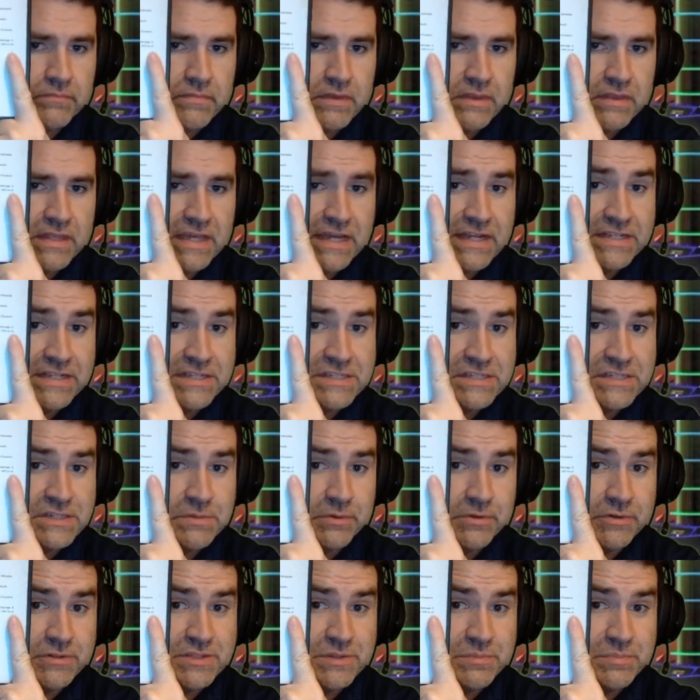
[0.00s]
that isn't
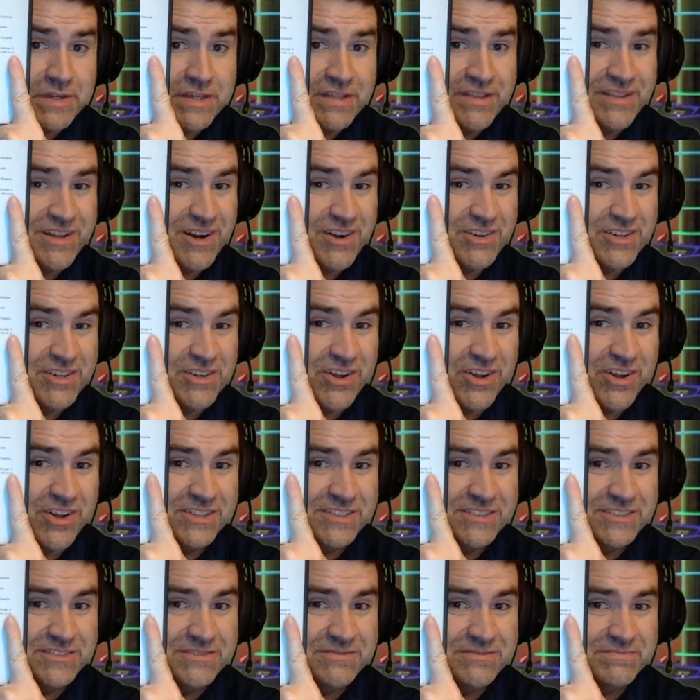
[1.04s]
supposed to be there at all.
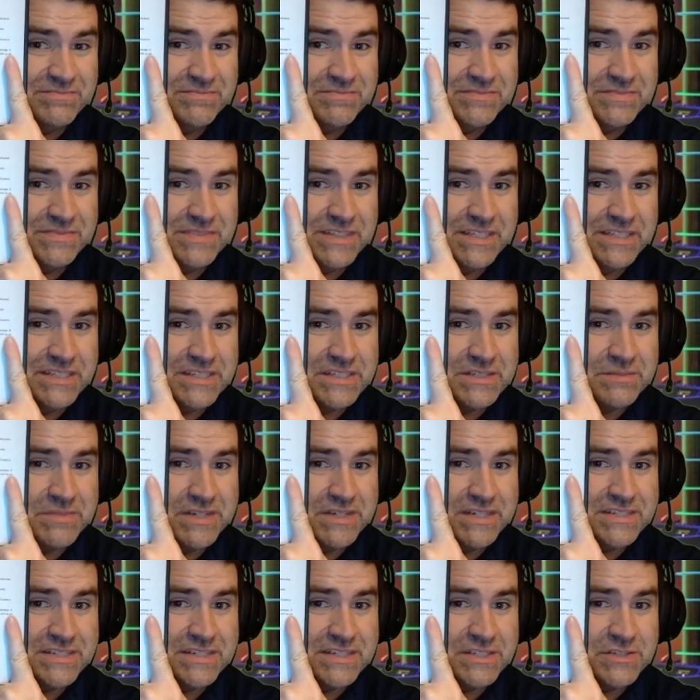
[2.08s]
It doesn't
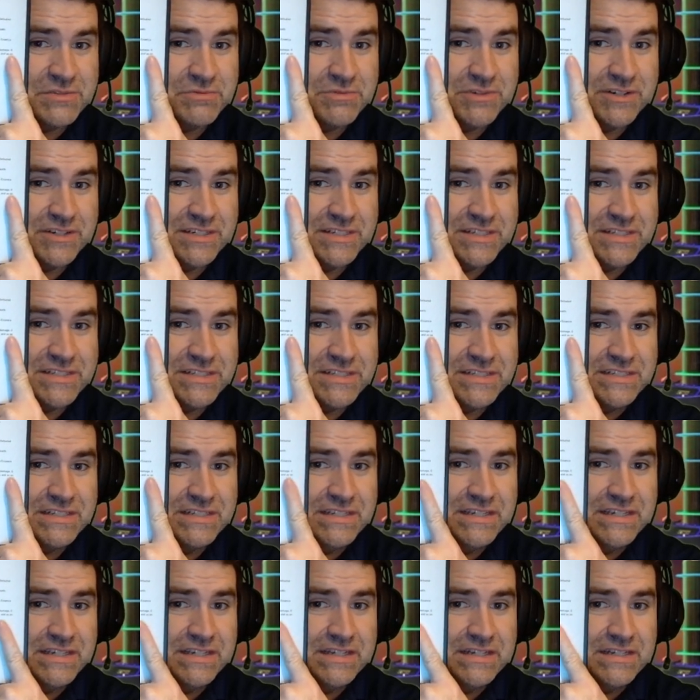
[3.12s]
make sense where it is.
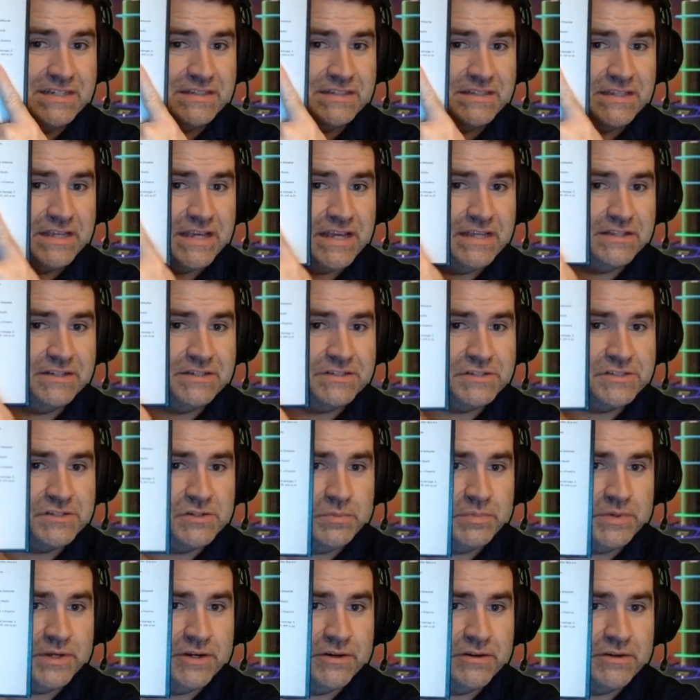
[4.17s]
And there's
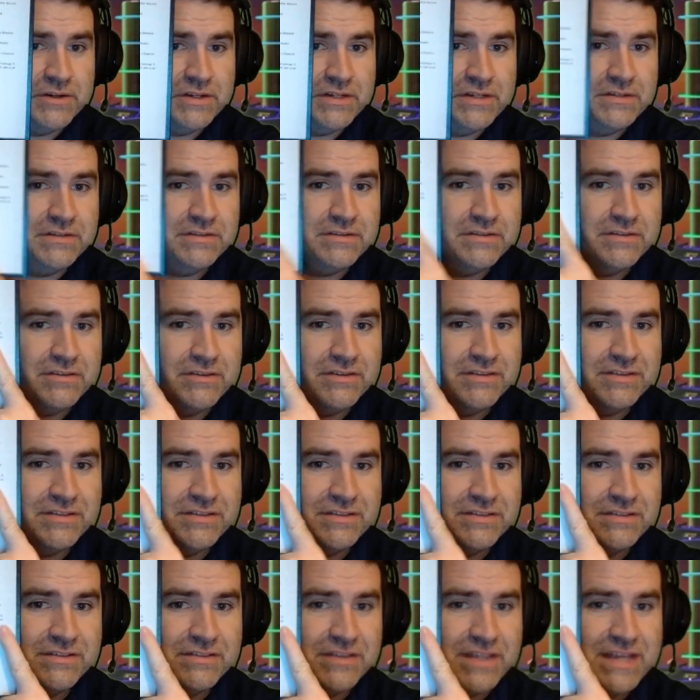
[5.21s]
no period on the
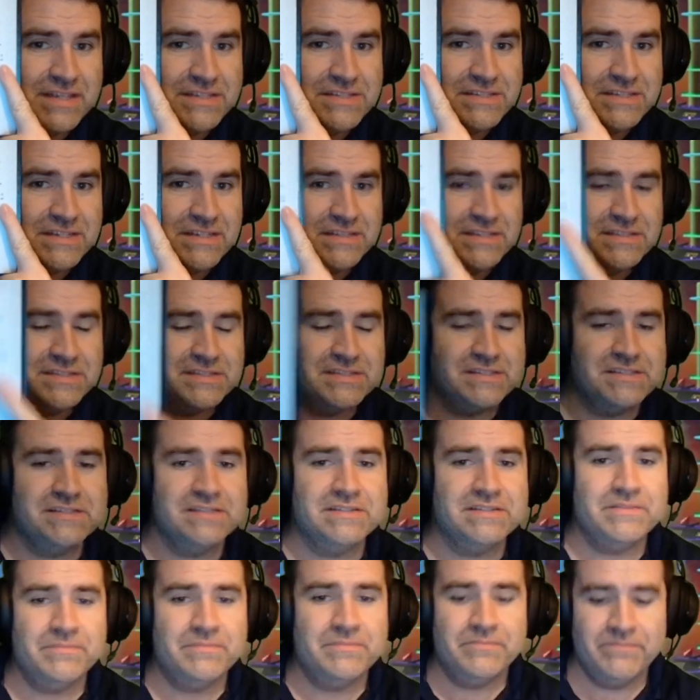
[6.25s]
last sentence.
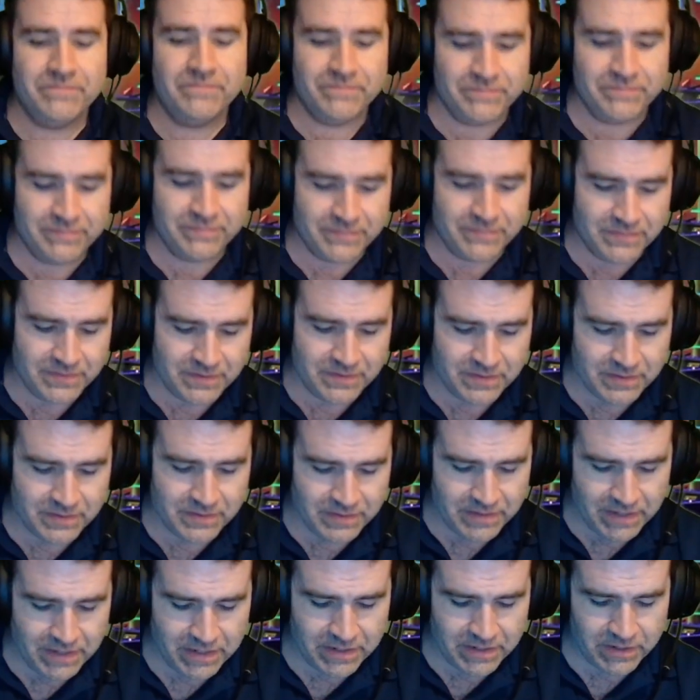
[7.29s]

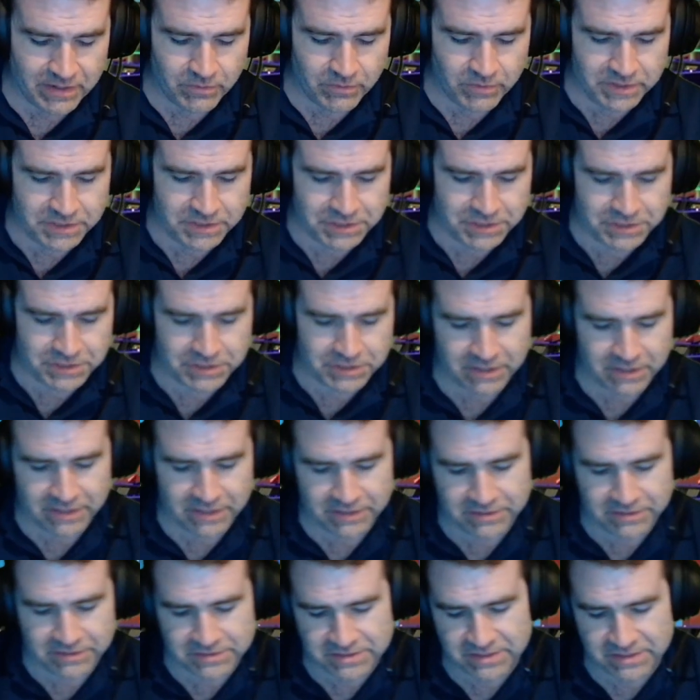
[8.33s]
And I wish I
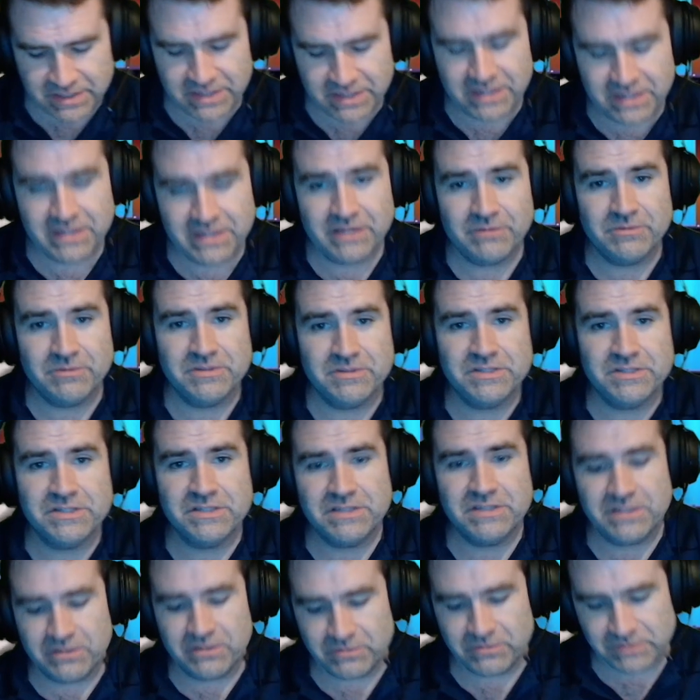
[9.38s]
could say that was
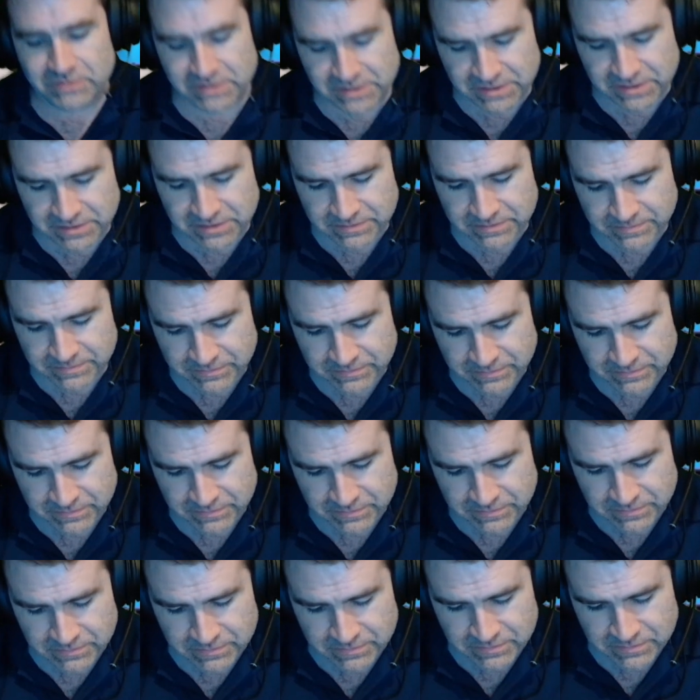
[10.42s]
the only
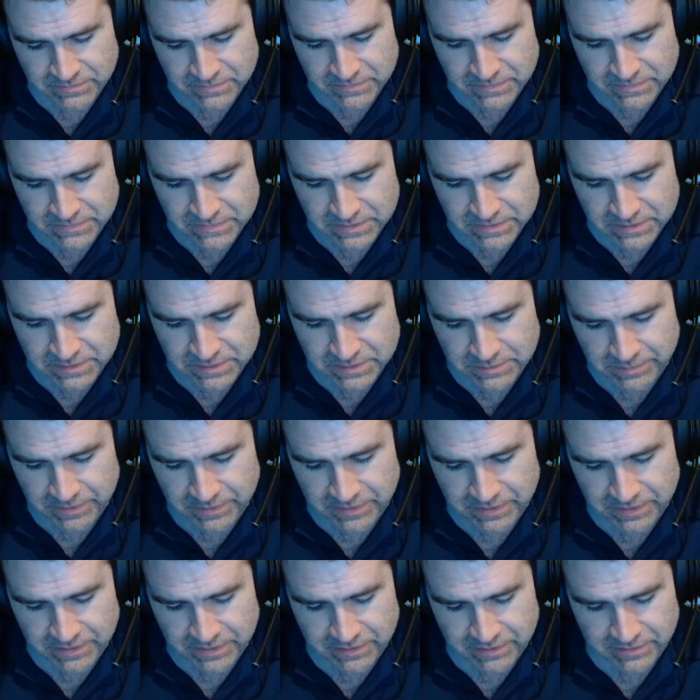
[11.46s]

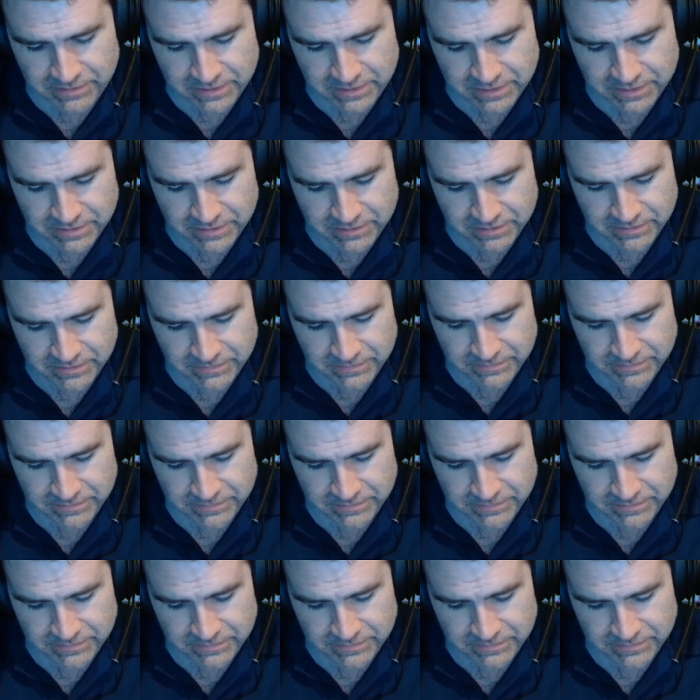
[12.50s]
spelling error here,